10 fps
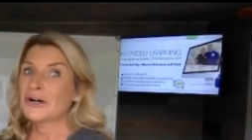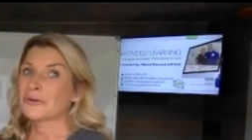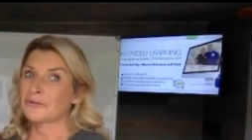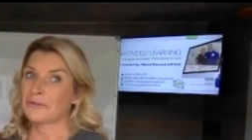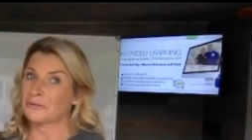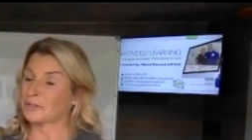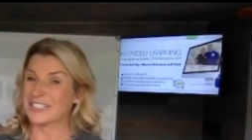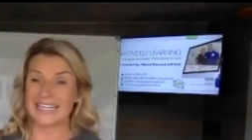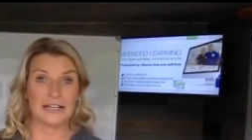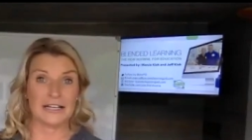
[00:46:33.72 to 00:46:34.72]
We are
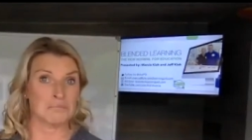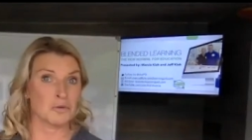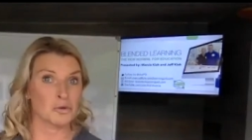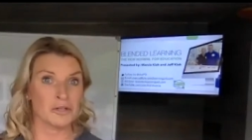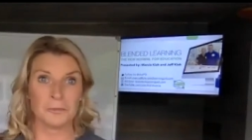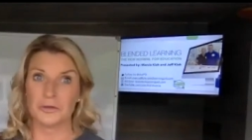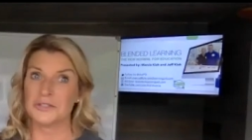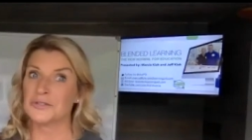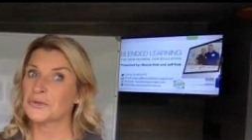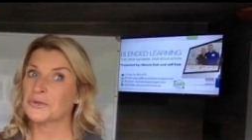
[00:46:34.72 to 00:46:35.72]
taking on more and more
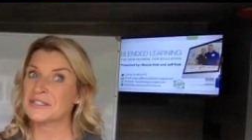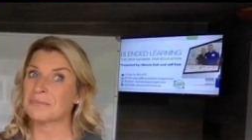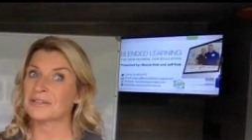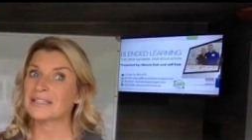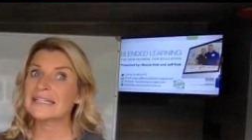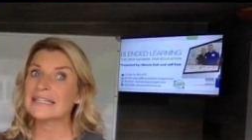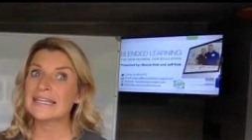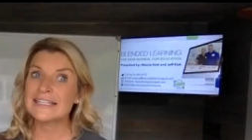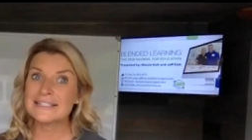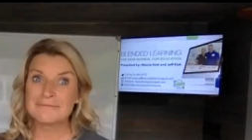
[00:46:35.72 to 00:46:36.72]
schools. So
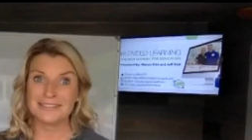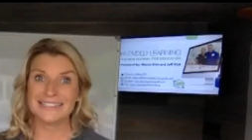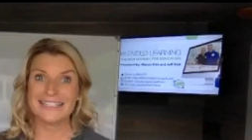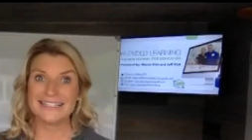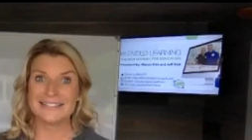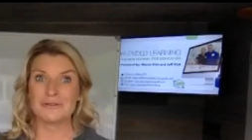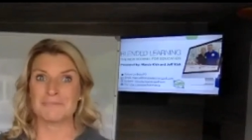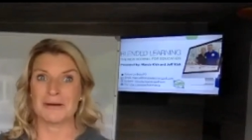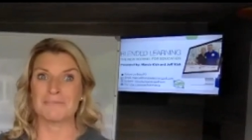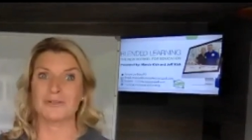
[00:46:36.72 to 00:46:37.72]
please, please
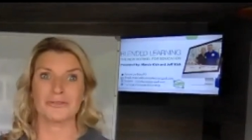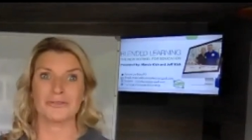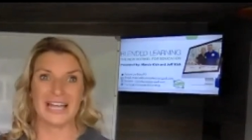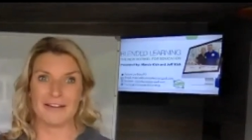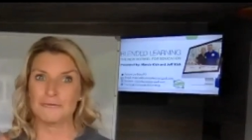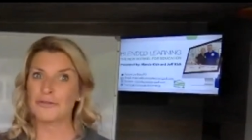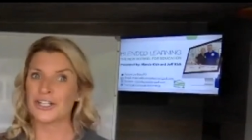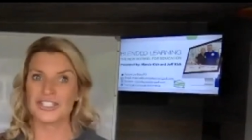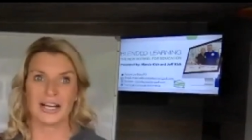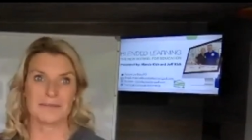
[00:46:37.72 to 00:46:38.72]
remember we have
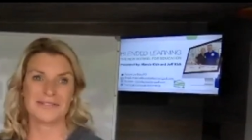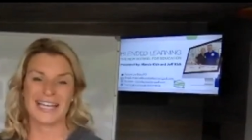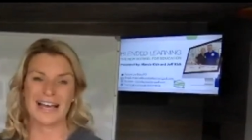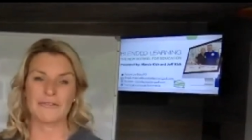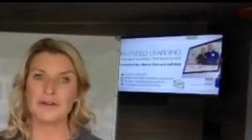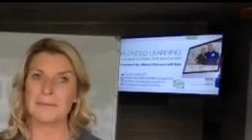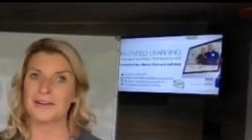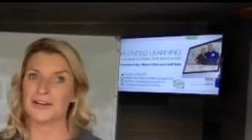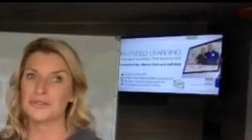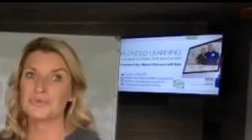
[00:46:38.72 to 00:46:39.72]
workshops, we have
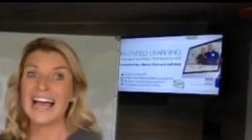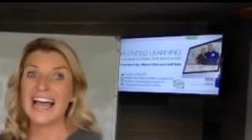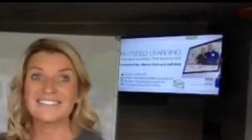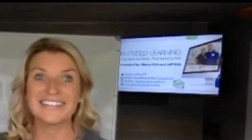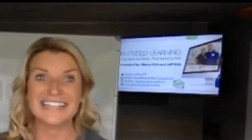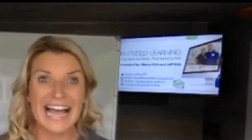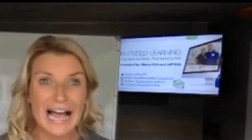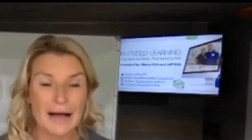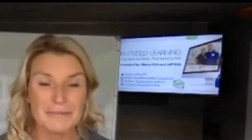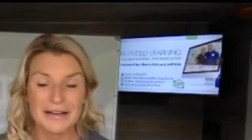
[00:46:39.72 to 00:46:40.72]
webinars, we have the
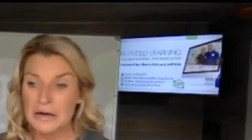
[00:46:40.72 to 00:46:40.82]
app.